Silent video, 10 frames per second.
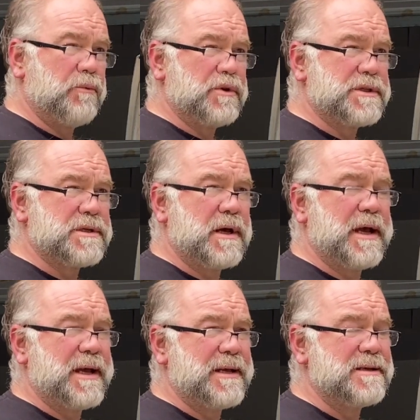was
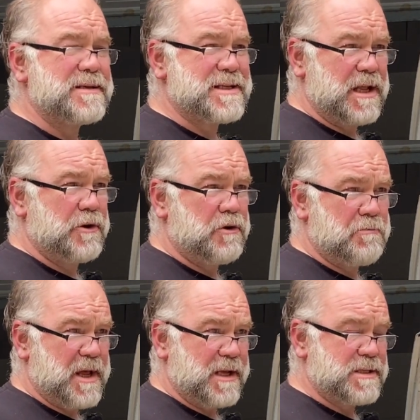a cylinder
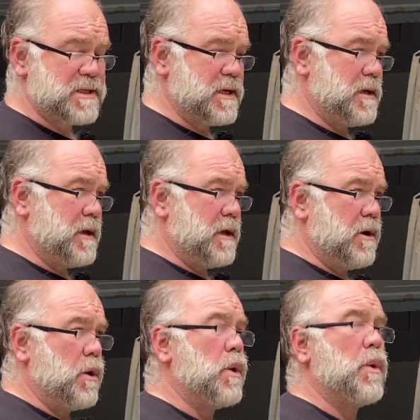miss.
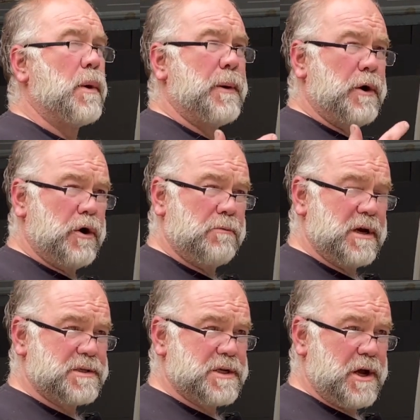Hooked
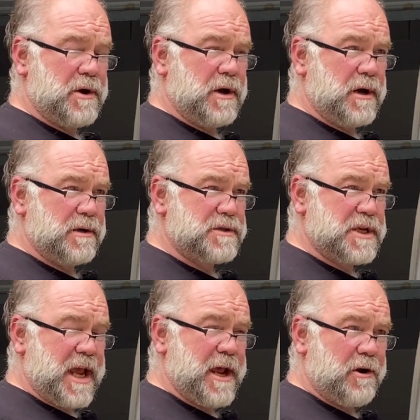my
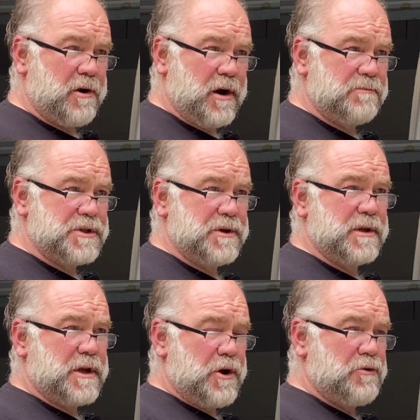scanner up to
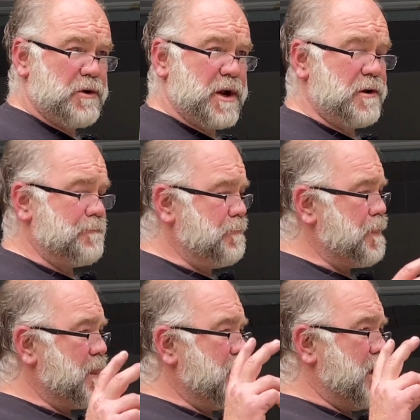it, code reader.
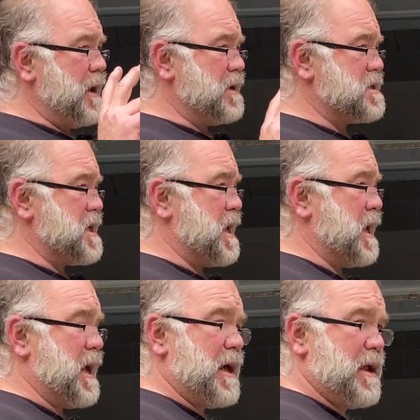It said
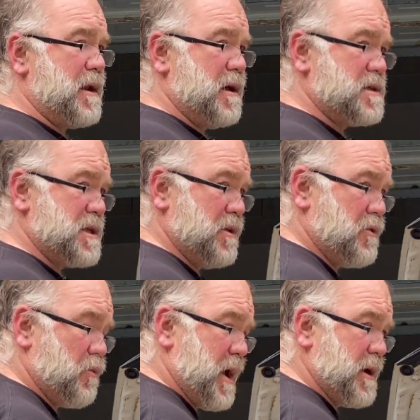it had a
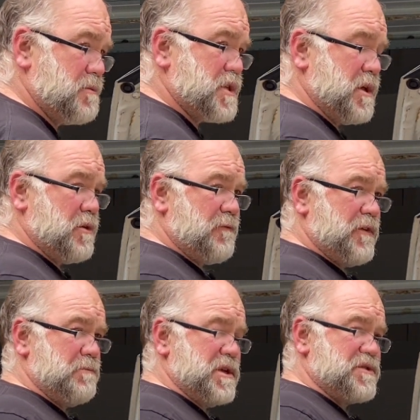random cylinder
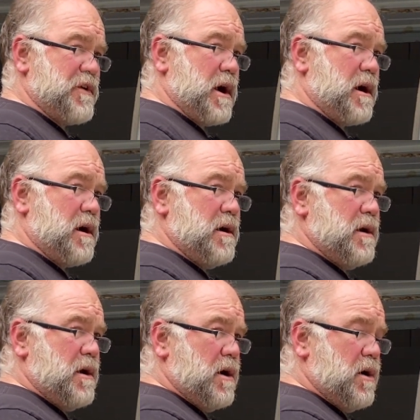misfire
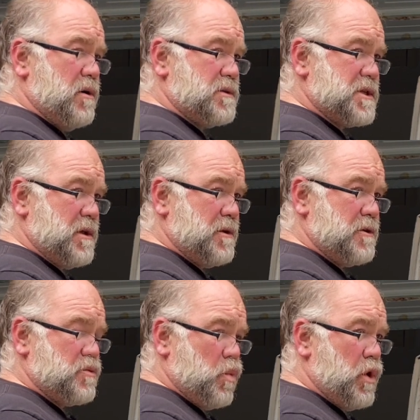on
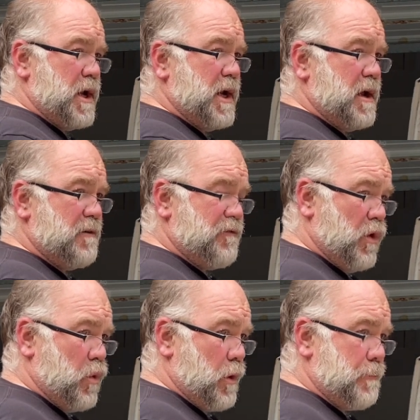cylinders 1 and
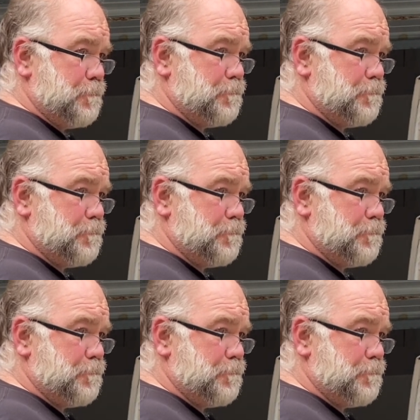4.